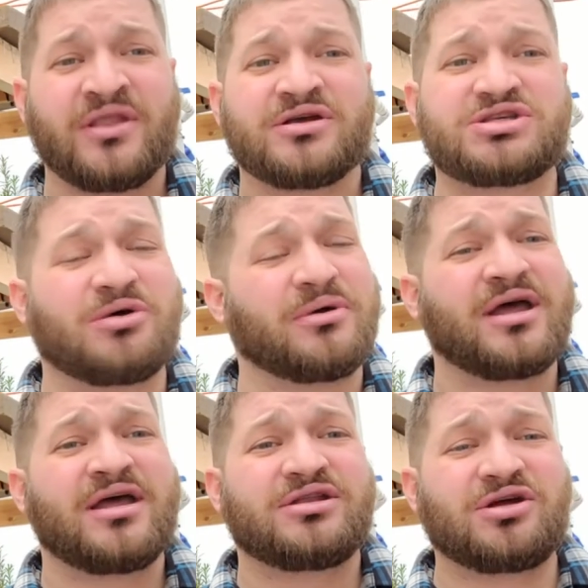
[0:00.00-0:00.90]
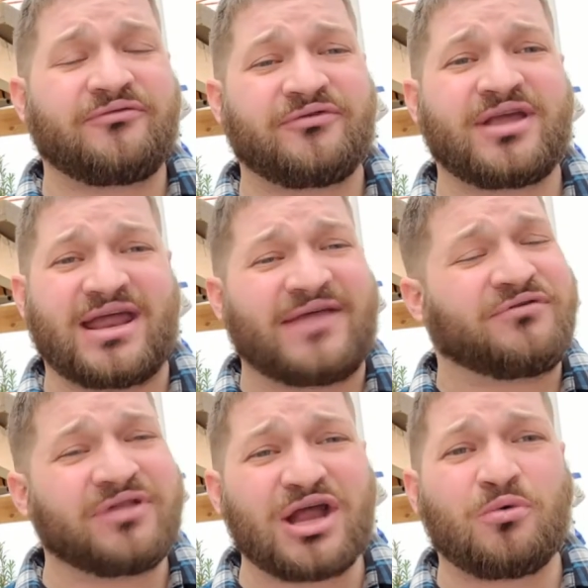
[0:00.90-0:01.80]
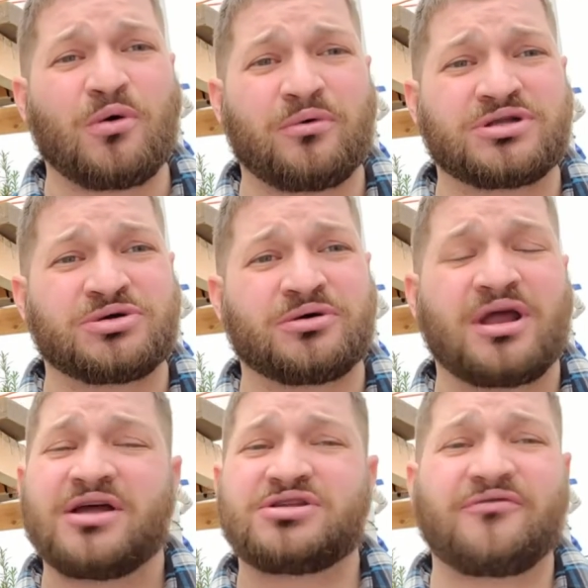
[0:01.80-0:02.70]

So don't forget, if you like what we're doing,